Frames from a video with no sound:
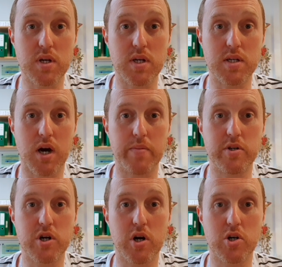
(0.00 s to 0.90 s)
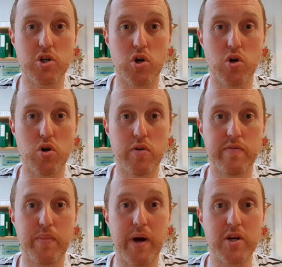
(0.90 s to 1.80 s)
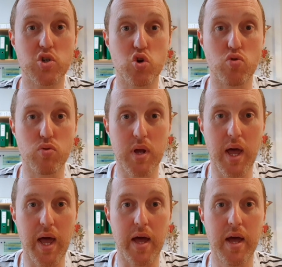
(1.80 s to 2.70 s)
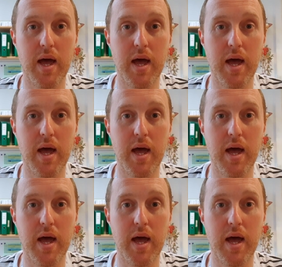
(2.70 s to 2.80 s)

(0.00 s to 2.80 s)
is I'm in charge of pastoral care,